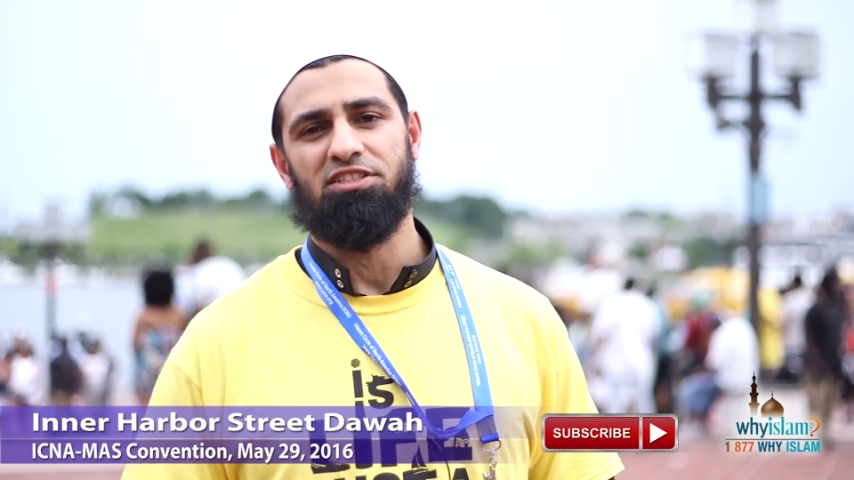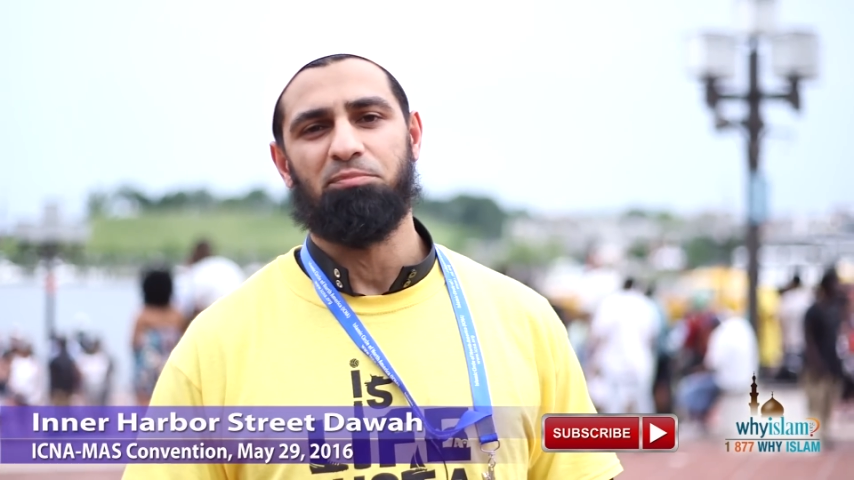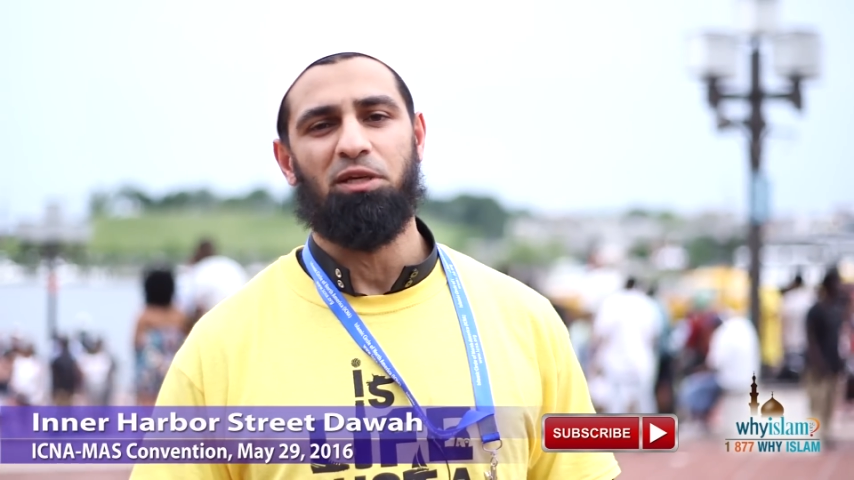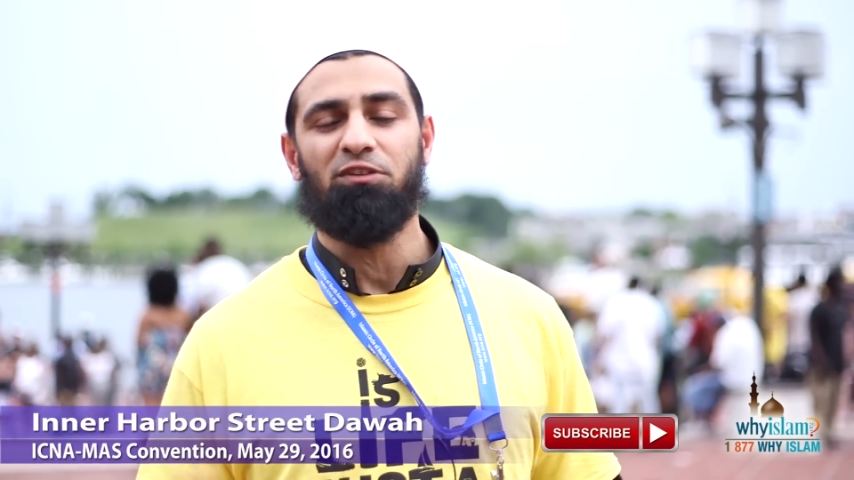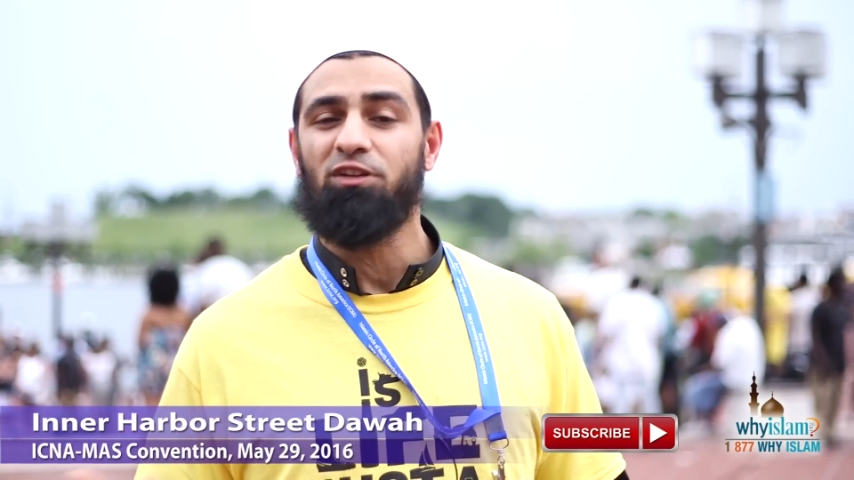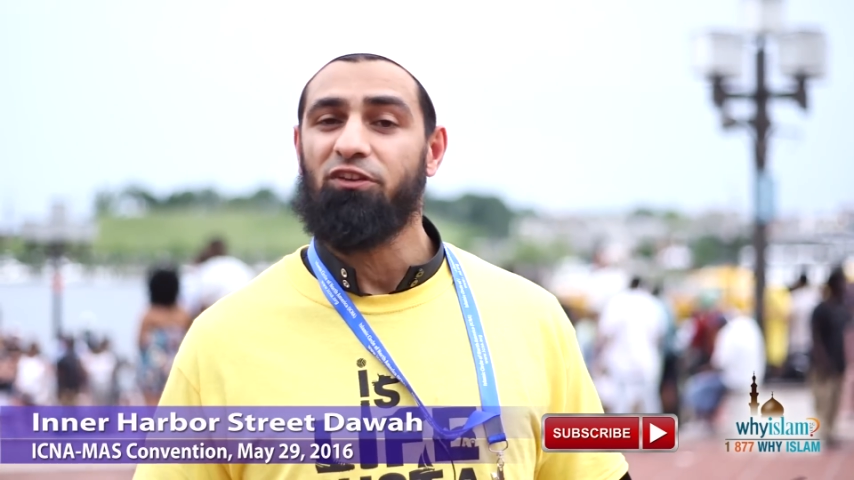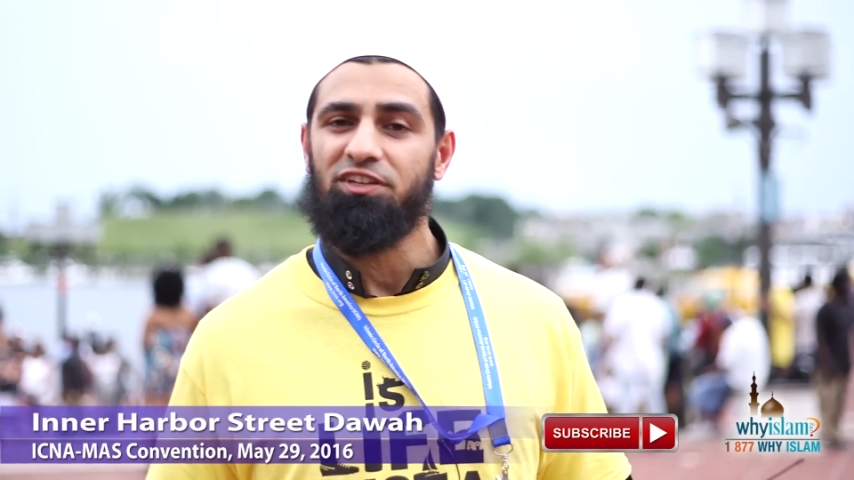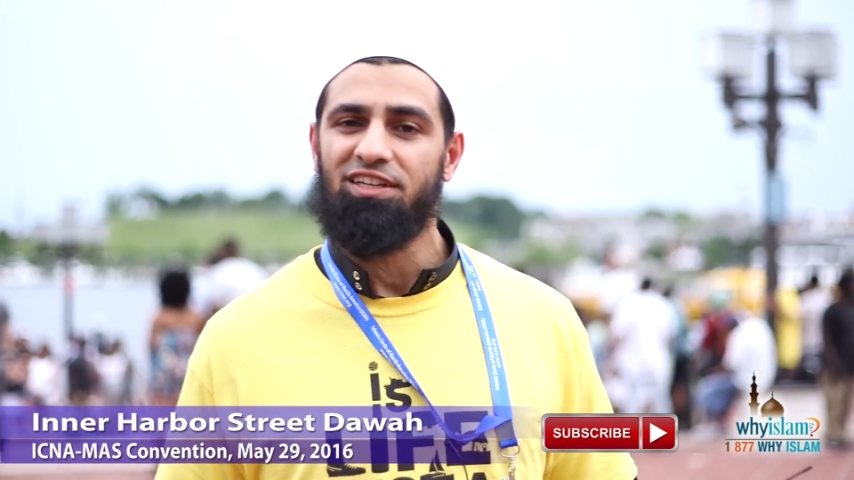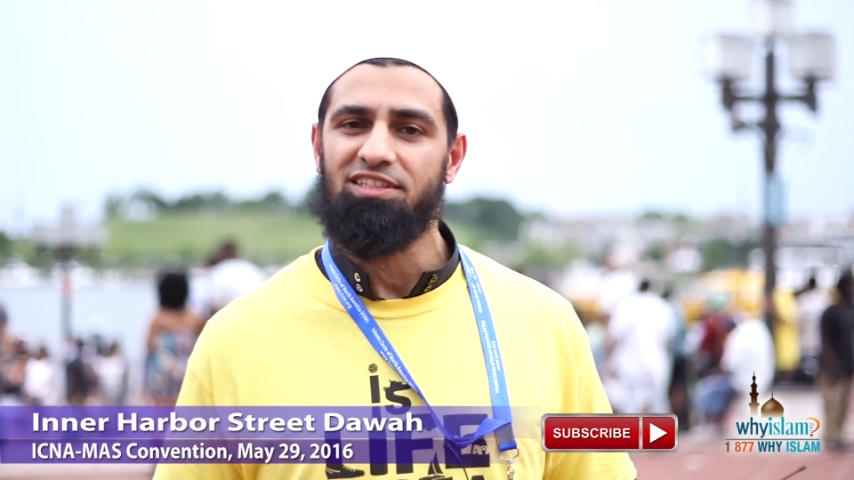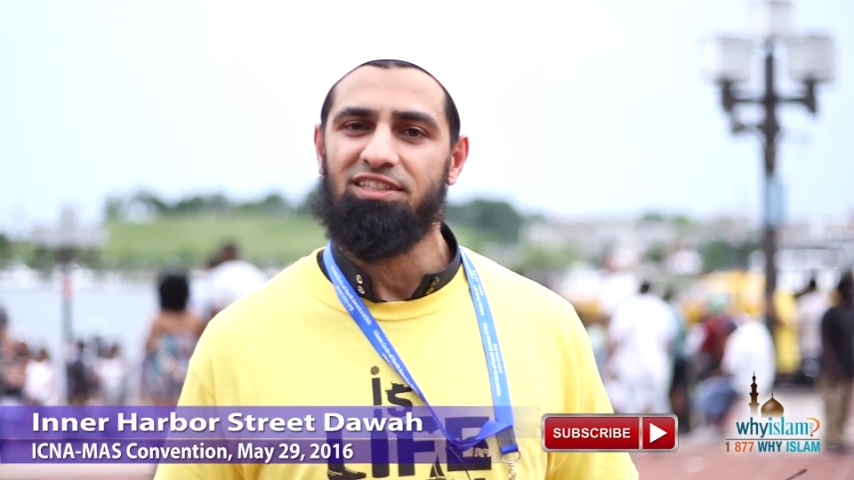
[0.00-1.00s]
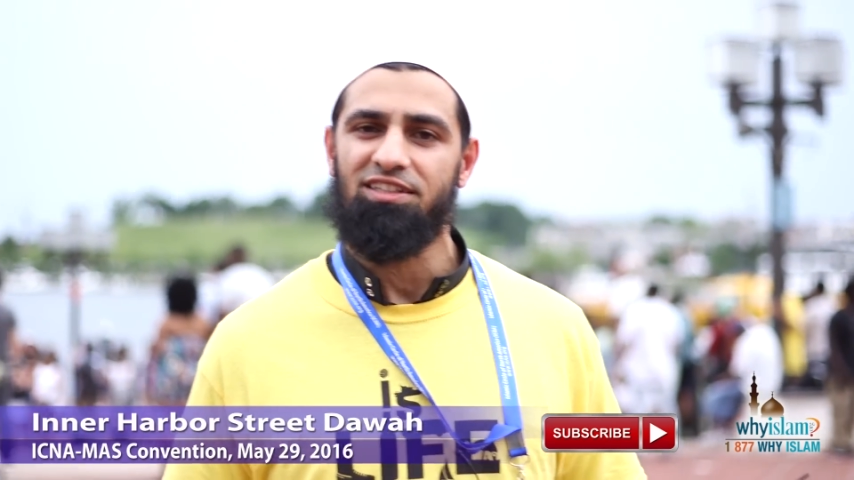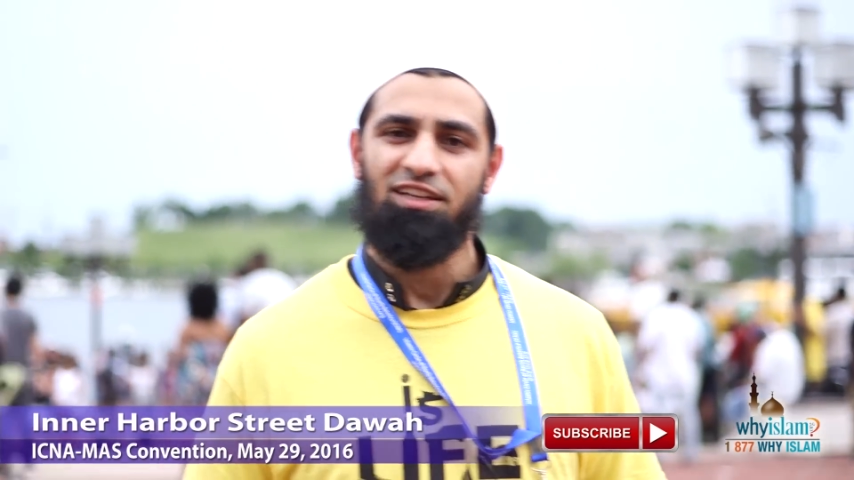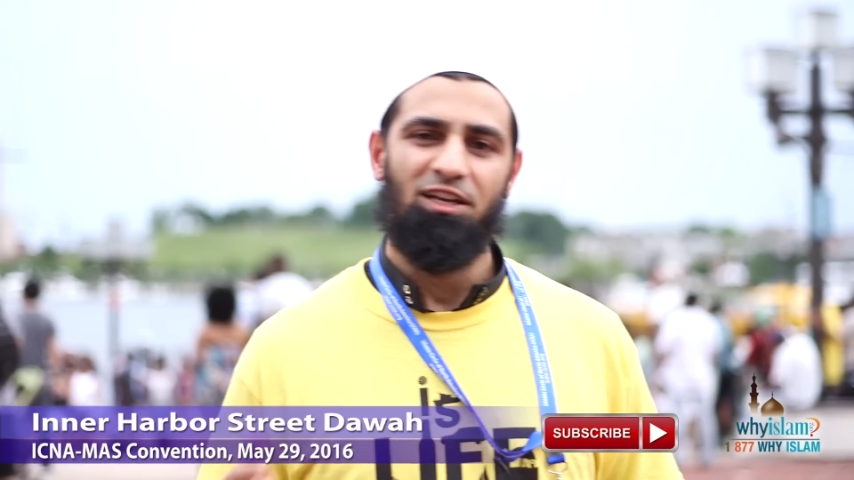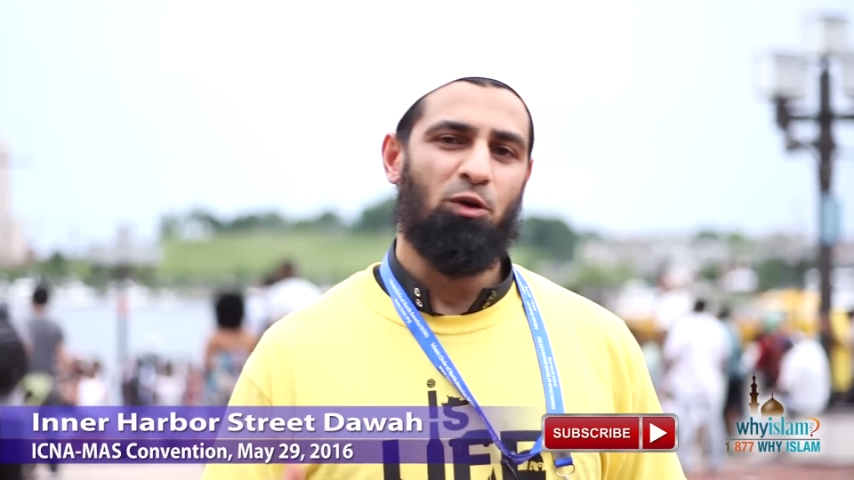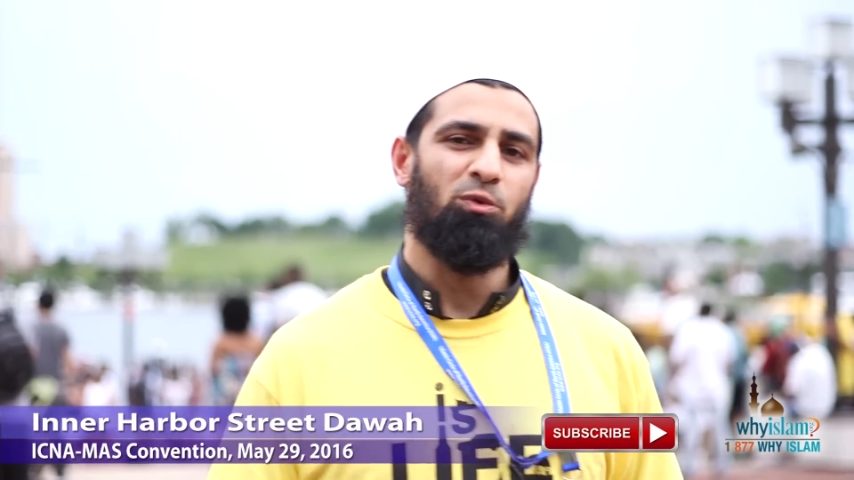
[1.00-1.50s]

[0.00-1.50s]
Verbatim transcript: But even if He doesn't,